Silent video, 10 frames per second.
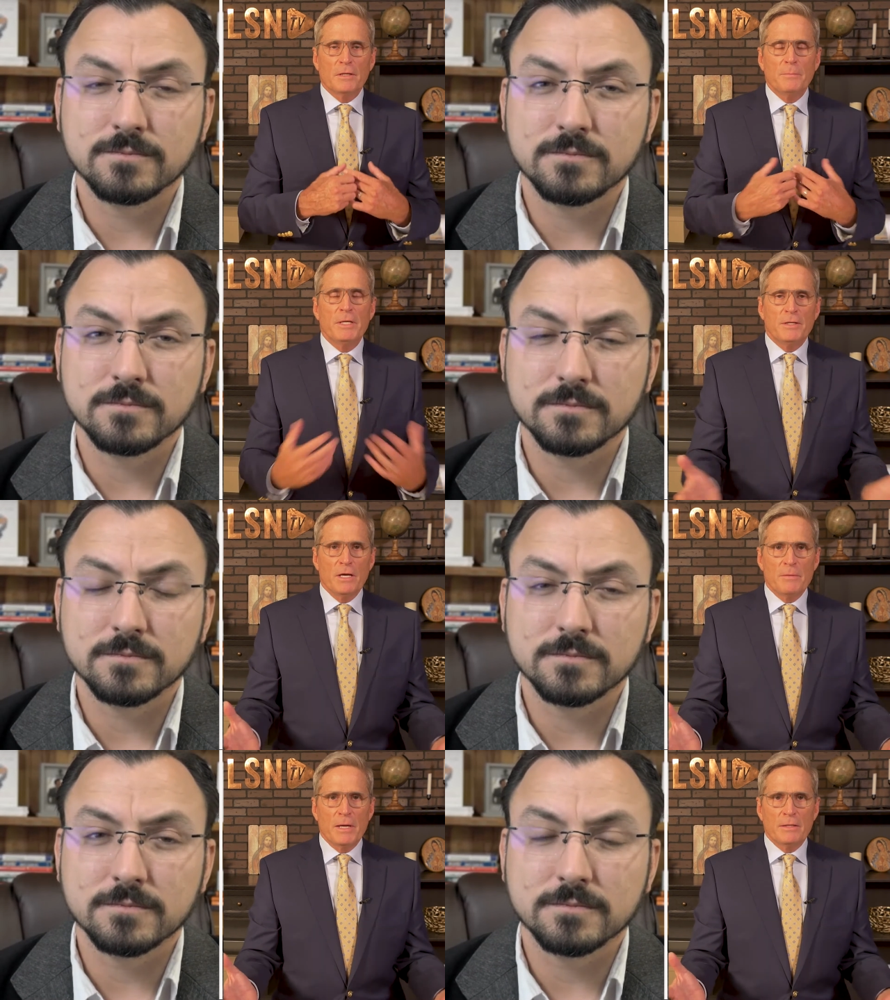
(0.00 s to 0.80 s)
Speaker 1: can be
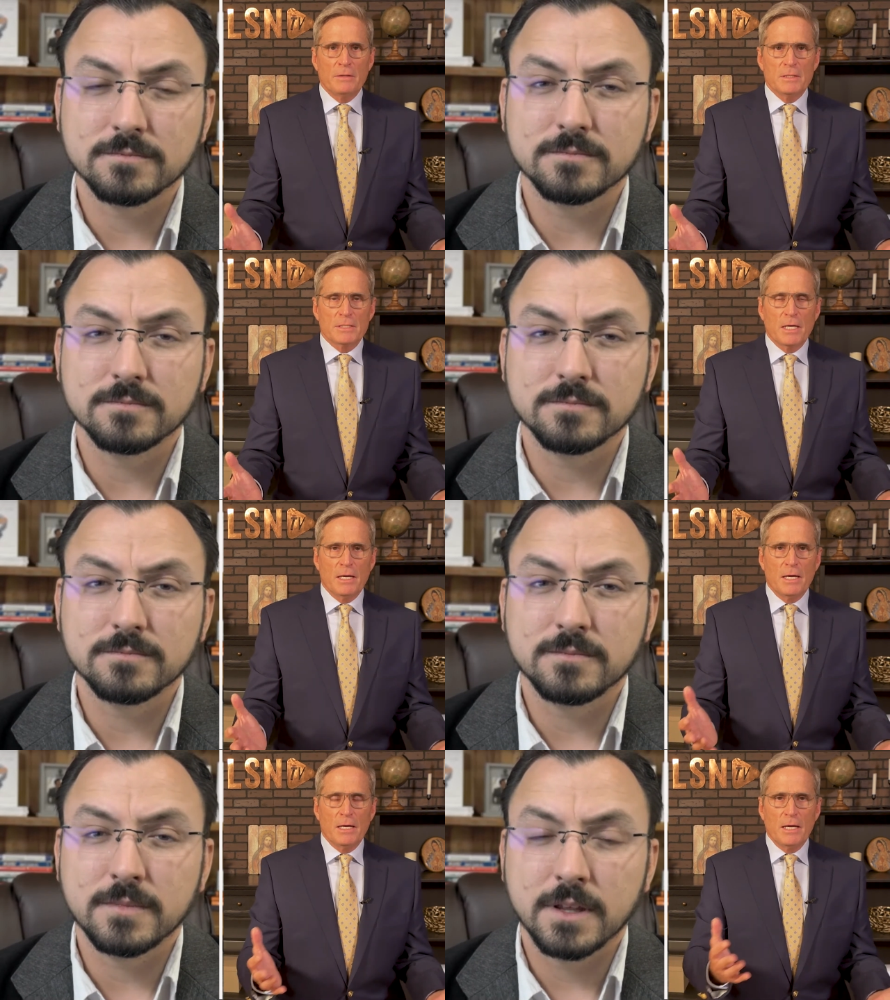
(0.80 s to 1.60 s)
done about this? I,
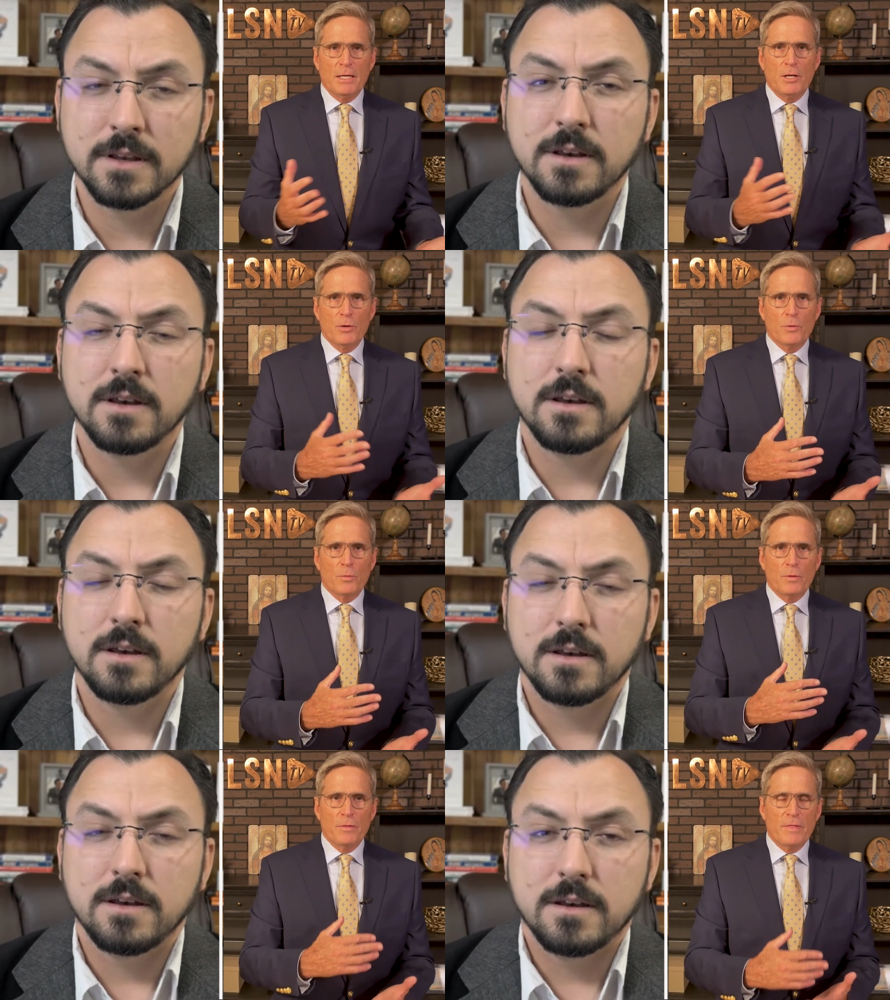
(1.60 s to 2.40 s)
I, I
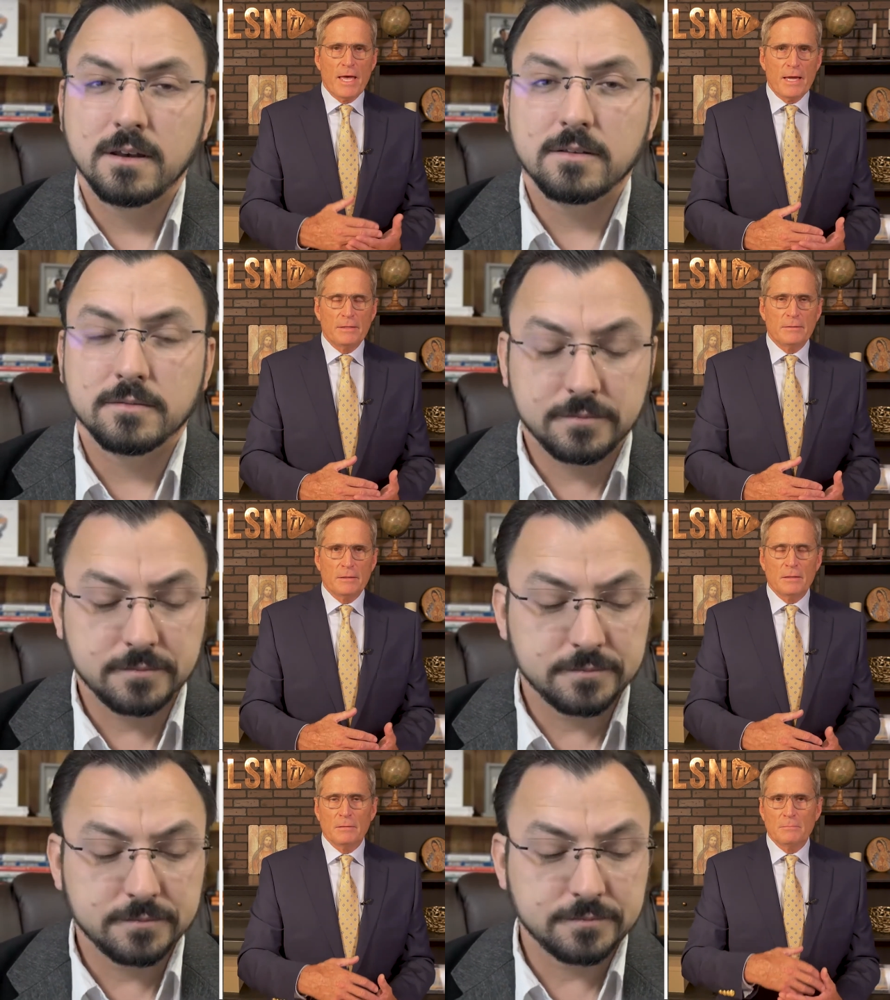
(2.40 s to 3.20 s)
know that
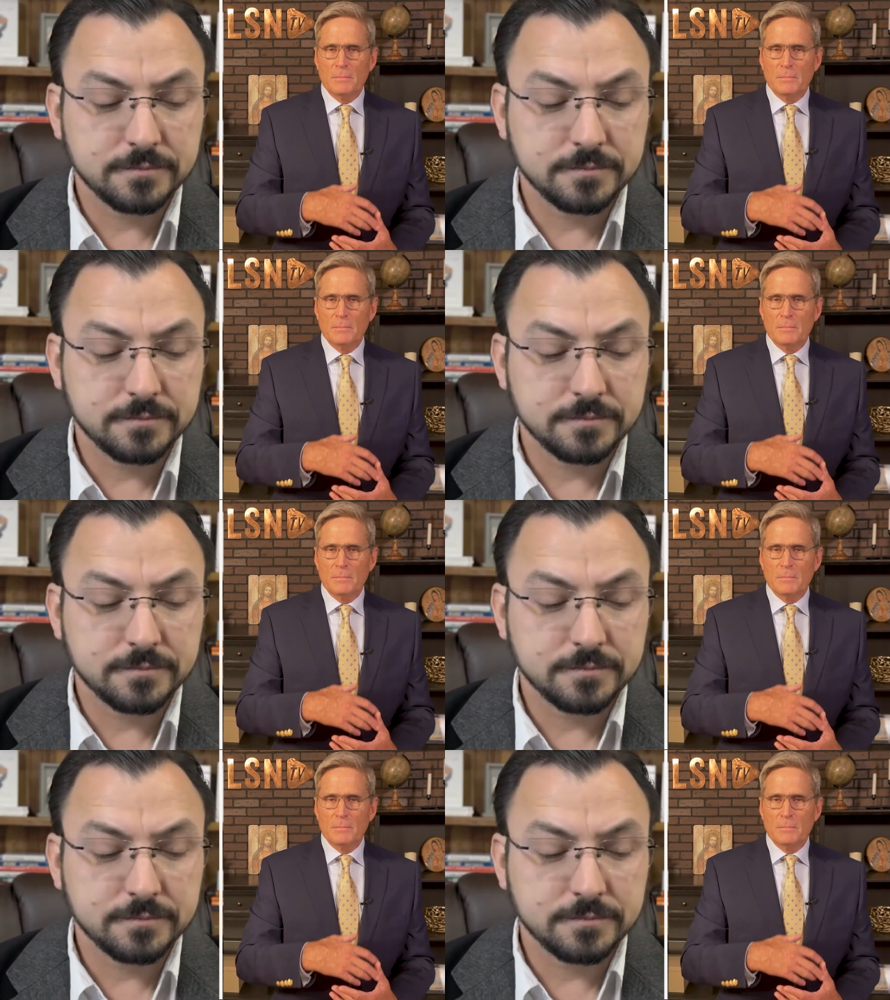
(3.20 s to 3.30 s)
uh,